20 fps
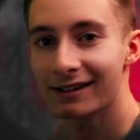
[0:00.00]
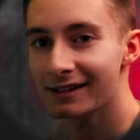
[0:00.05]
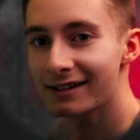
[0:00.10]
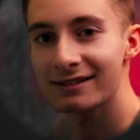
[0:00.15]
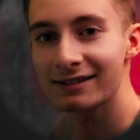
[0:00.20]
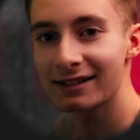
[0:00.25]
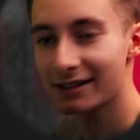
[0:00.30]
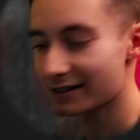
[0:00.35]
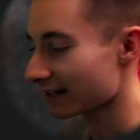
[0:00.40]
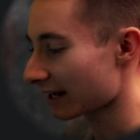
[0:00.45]

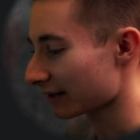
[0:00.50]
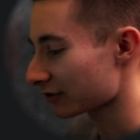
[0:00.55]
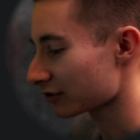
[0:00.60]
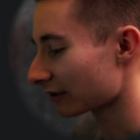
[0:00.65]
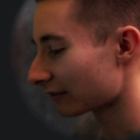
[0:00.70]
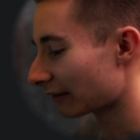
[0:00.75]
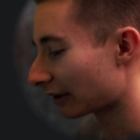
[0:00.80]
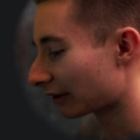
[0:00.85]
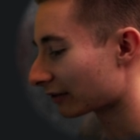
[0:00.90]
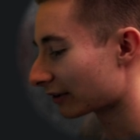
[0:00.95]
is
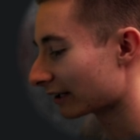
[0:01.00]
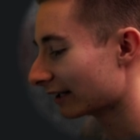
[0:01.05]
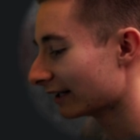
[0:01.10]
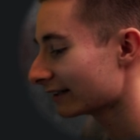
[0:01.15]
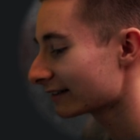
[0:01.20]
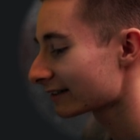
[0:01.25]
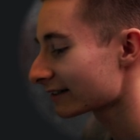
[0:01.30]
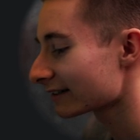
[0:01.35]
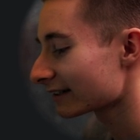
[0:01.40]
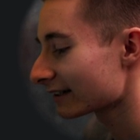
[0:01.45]
desaturate the
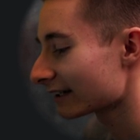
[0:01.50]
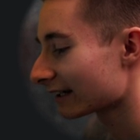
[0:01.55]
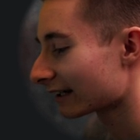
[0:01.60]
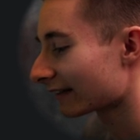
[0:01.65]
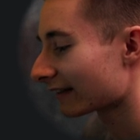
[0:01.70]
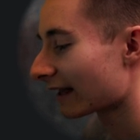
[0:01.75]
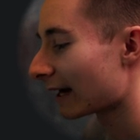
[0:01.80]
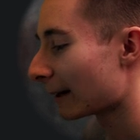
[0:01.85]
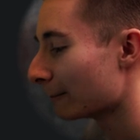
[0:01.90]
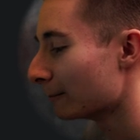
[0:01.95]
greens and
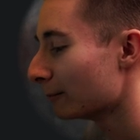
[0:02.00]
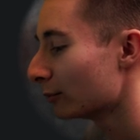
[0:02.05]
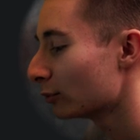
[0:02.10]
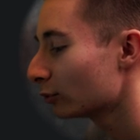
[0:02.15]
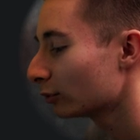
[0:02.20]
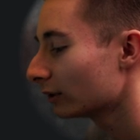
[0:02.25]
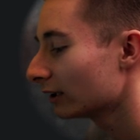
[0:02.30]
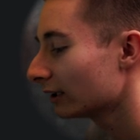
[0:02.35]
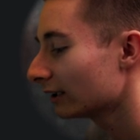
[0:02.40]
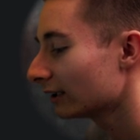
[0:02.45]
get that
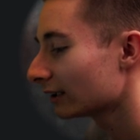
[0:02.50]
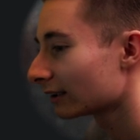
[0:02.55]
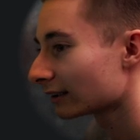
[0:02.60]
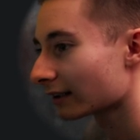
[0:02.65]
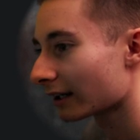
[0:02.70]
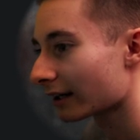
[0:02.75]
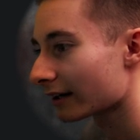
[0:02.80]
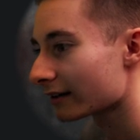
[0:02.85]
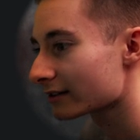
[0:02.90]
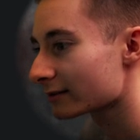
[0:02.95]
moody,
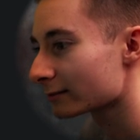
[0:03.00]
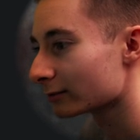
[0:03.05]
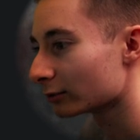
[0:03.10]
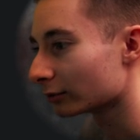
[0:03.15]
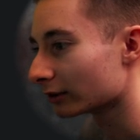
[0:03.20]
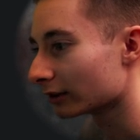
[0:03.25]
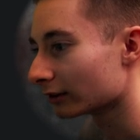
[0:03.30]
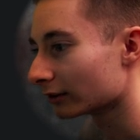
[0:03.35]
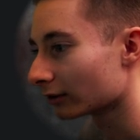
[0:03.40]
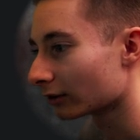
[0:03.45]
nice
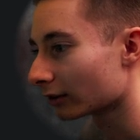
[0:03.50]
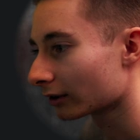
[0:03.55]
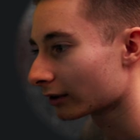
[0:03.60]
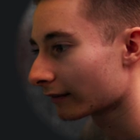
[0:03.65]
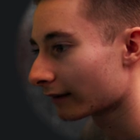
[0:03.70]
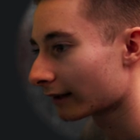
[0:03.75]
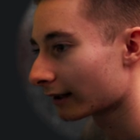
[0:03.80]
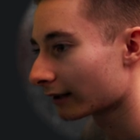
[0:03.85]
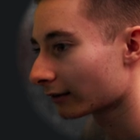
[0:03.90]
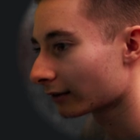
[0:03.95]
moody look
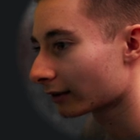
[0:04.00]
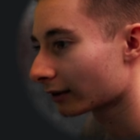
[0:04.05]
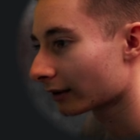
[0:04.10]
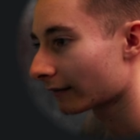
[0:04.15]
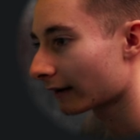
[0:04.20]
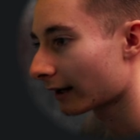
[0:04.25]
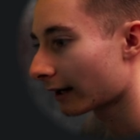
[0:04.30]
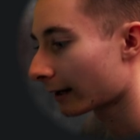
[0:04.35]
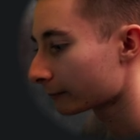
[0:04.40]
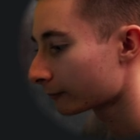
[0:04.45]
there. Look
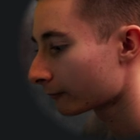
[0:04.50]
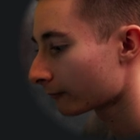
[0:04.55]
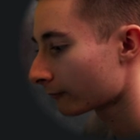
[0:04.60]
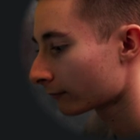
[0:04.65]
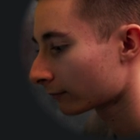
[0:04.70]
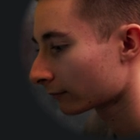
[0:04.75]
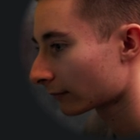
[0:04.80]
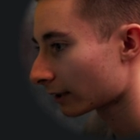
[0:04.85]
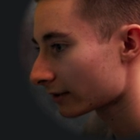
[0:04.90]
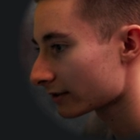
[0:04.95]
at that.
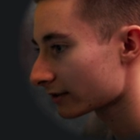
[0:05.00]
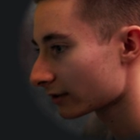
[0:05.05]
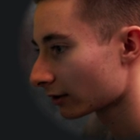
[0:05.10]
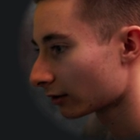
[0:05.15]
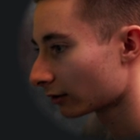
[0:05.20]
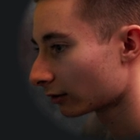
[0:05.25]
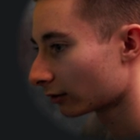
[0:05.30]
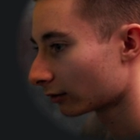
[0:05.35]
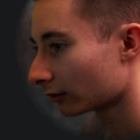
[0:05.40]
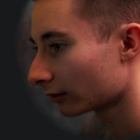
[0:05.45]

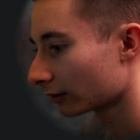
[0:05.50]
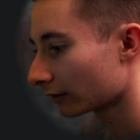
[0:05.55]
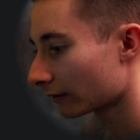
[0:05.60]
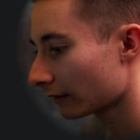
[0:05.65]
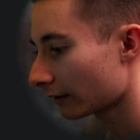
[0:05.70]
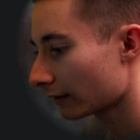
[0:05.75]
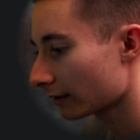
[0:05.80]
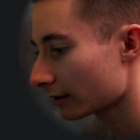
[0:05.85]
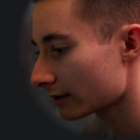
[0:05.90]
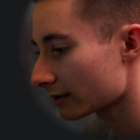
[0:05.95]
So
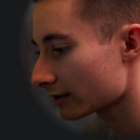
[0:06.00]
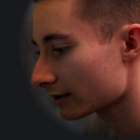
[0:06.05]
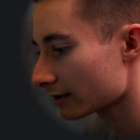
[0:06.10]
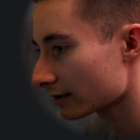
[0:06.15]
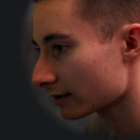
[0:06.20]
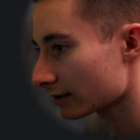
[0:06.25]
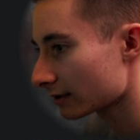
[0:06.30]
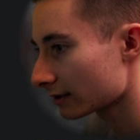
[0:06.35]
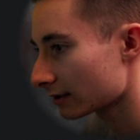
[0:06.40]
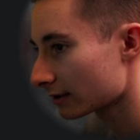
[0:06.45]

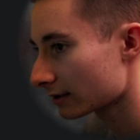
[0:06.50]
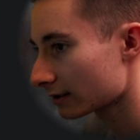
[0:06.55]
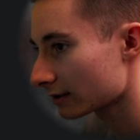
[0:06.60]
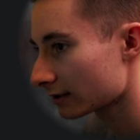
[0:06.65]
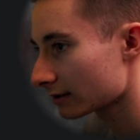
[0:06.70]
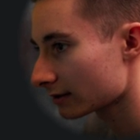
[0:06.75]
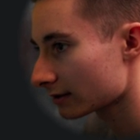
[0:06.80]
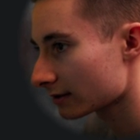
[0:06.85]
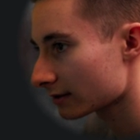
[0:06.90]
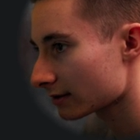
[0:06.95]
this
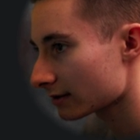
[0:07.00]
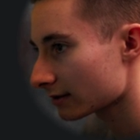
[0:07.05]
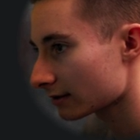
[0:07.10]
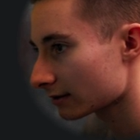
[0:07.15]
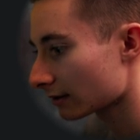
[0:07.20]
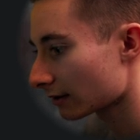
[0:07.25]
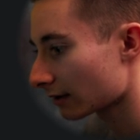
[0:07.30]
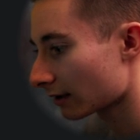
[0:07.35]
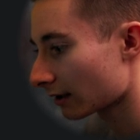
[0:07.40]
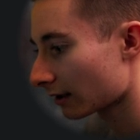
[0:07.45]
is
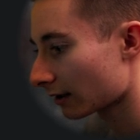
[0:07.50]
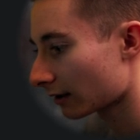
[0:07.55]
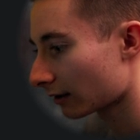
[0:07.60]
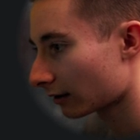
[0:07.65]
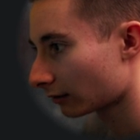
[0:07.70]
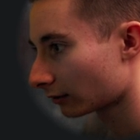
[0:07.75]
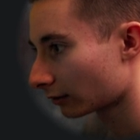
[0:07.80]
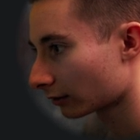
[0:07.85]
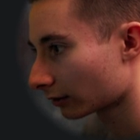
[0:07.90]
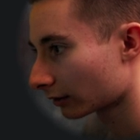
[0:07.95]

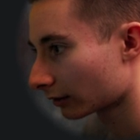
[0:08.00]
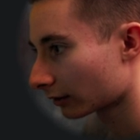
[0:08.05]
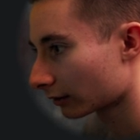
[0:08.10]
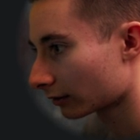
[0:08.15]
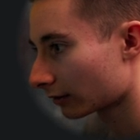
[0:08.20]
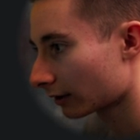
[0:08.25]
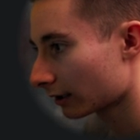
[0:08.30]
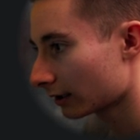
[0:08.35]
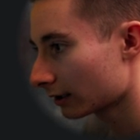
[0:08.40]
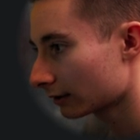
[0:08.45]
looking
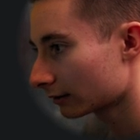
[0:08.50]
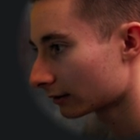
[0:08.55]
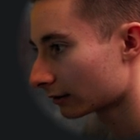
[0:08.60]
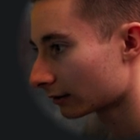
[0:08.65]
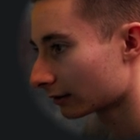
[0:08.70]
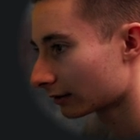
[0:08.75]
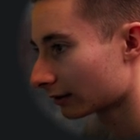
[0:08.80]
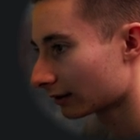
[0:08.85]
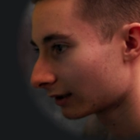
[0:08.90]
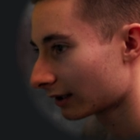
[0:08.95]
great.
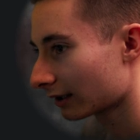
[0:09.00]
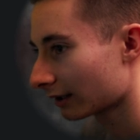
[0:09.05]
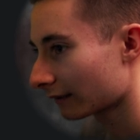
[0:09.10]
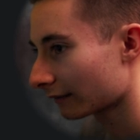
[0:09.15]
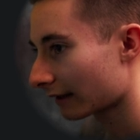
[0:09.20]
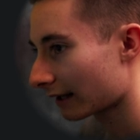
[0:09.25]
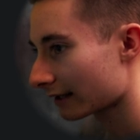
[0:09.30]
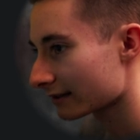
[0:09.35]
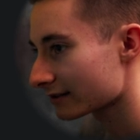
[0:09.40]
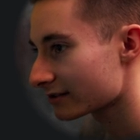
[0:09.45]

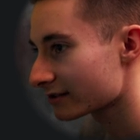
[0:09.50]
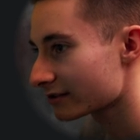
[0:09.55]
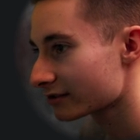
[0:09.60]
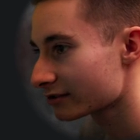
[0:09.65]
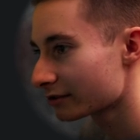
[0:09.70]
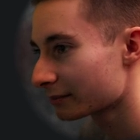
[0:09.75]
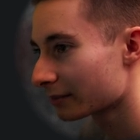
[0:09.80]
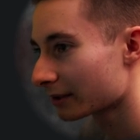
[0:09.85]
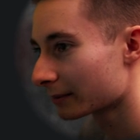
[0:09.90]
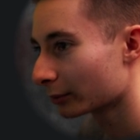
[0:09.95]
That's
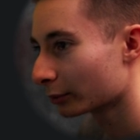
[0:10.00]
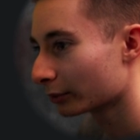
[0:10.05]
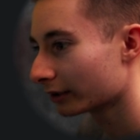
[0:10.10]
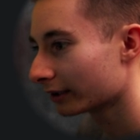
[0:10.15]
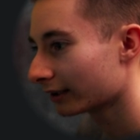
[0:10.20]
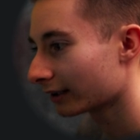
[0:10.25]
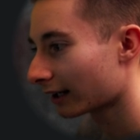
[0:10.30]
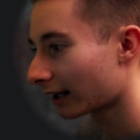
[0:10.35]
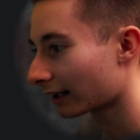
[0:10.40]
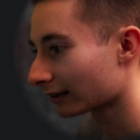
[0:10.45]
super
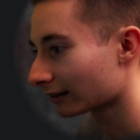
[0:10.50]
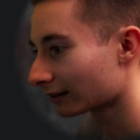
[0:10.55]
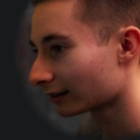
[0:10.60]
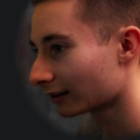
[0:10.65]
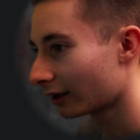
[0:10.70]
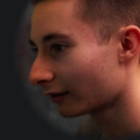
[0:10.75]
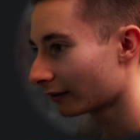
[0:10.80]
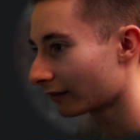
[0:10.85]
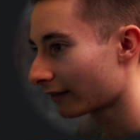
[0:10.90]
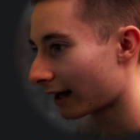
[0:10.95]
moody. I
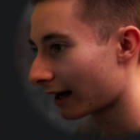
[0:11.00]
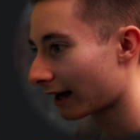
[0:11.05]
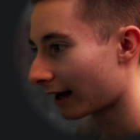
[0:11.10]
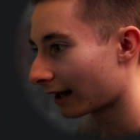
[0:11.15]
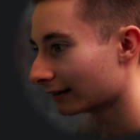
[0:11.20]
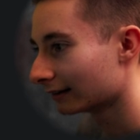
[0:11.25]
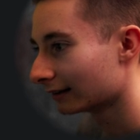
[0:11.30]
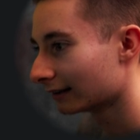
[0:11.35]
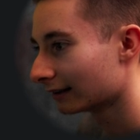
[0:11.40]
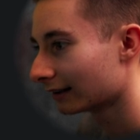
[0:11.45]
love
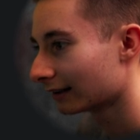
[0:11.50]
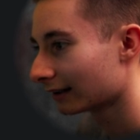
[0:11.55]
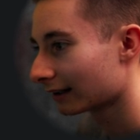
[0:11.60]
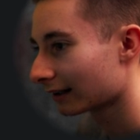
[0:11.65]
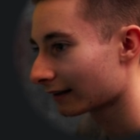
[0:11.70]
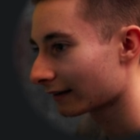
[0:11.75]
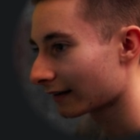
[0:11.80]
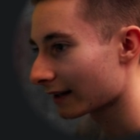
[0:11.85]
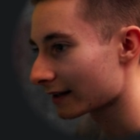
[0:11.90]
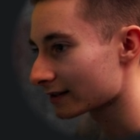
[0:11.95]
that.
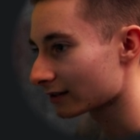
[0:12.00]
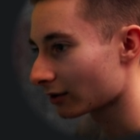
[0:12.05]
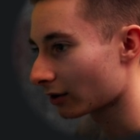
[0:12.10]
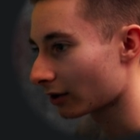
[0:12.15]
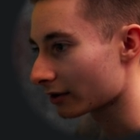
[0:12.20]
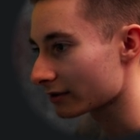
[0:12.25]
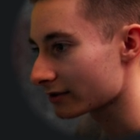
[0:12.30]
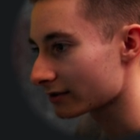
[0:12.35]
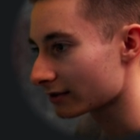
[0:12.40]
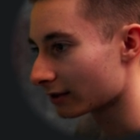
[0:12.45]
That's
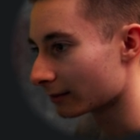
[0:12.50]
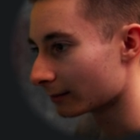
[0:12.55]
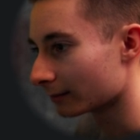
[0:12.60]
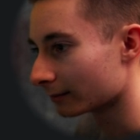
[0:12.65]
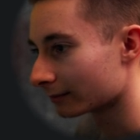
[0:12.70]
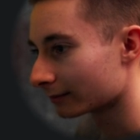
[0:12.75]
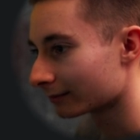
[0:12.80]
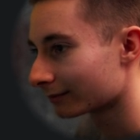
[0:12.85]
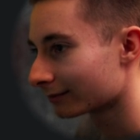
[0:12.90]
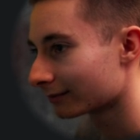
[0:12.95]

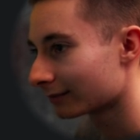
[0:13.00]
awesome.